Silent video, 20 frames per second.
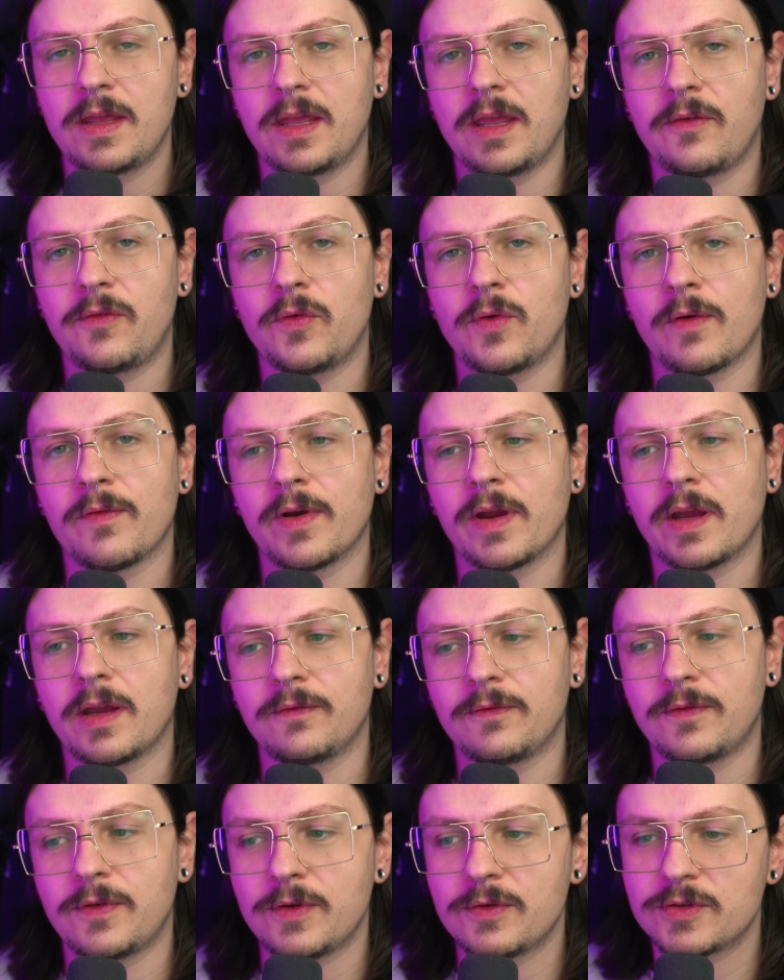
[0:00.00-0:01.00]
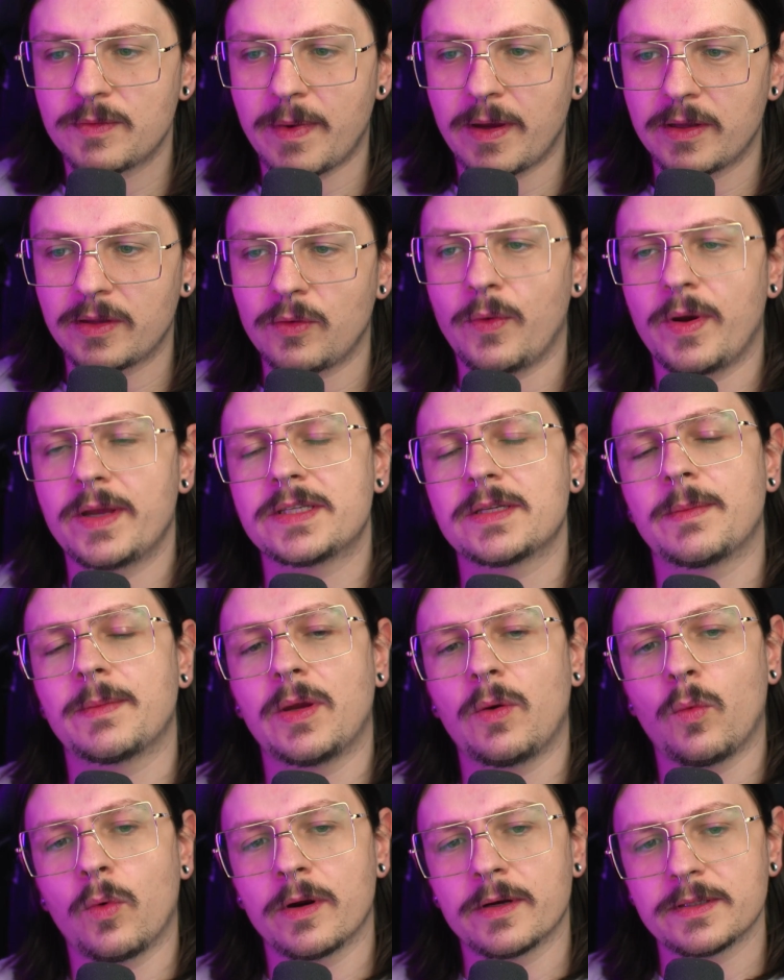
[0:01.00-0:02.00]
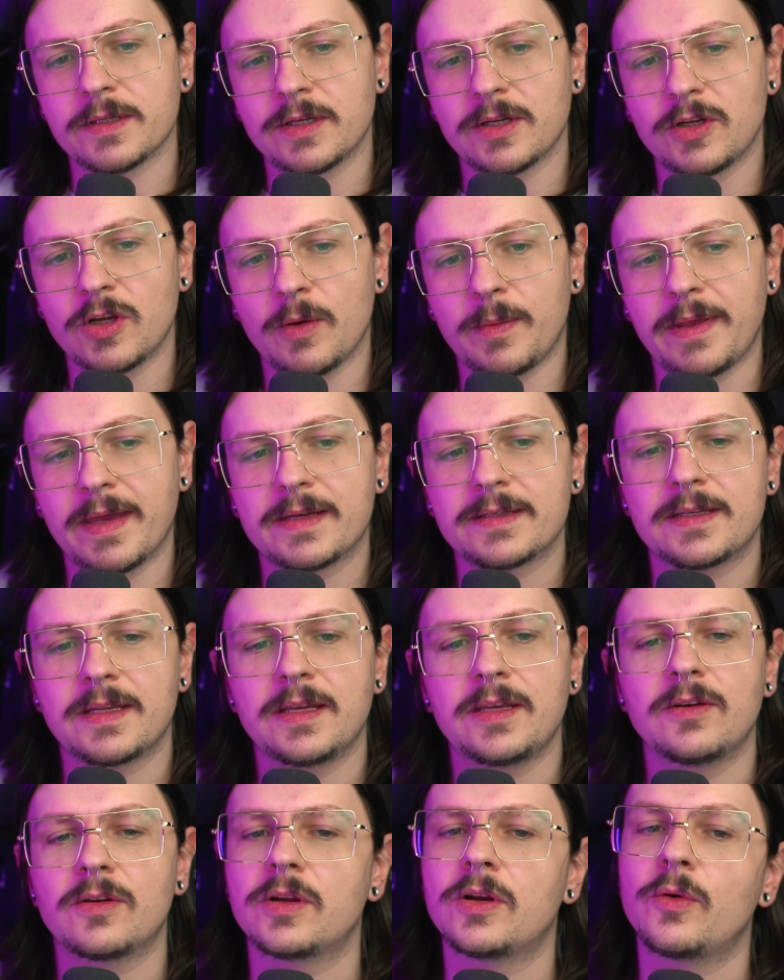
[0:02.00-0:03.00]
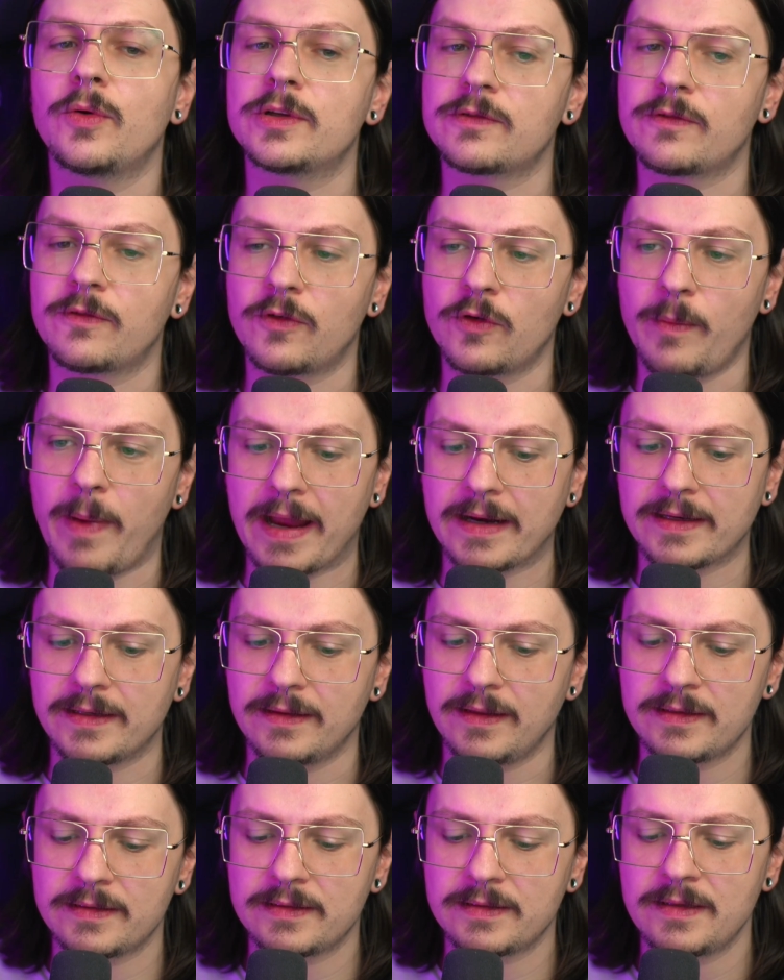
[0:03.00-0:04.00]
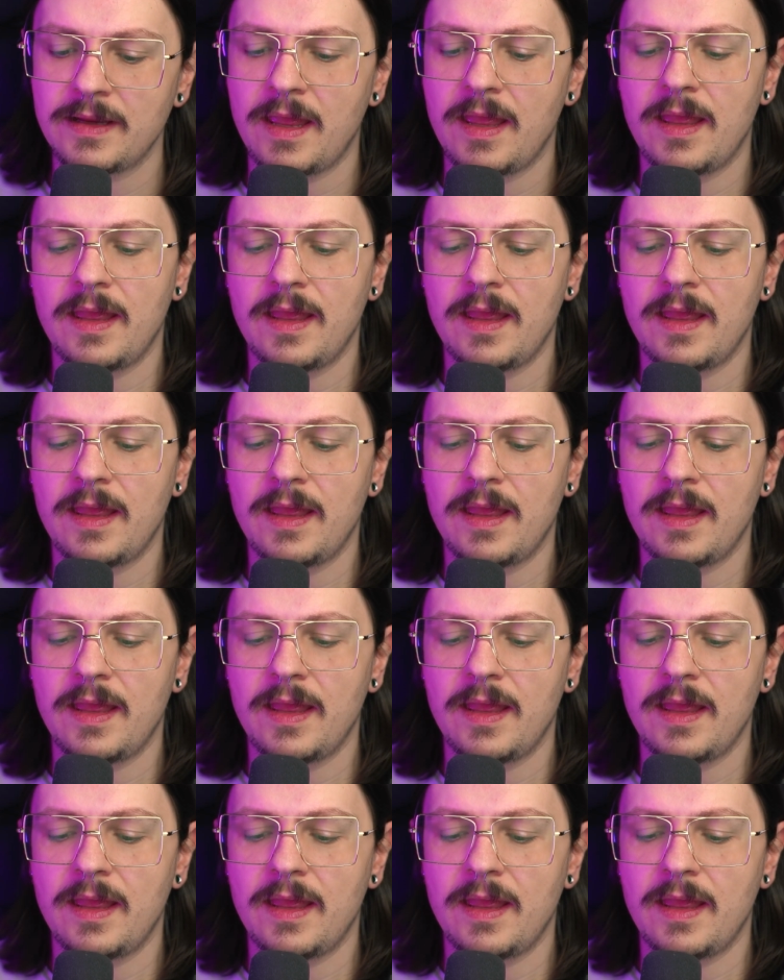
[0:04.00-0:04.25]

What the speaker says: If you ever get confused about the way something works in Adobe XD, you can always refer back to this.